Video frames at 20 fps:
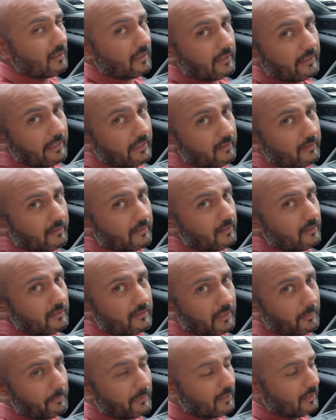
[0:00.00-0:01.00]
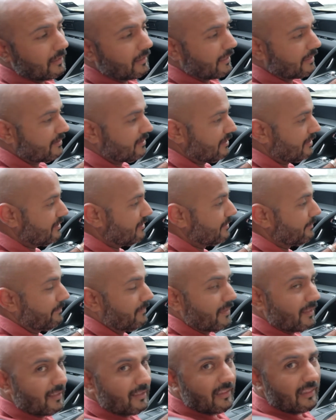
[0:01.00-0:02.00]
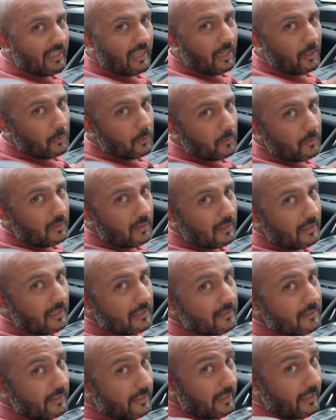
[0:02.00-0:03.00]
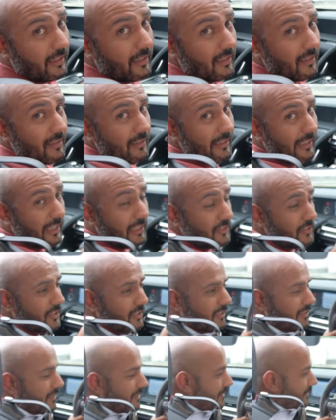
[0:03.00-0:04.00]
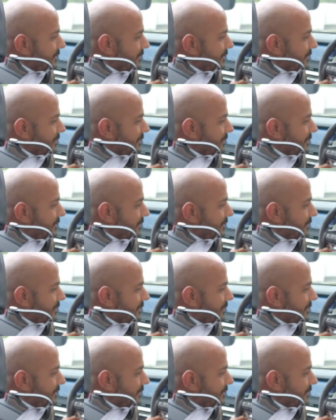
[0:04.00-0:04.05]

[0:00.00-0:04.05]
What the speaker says: Again, typical Lexus. Now, let's hear the engine.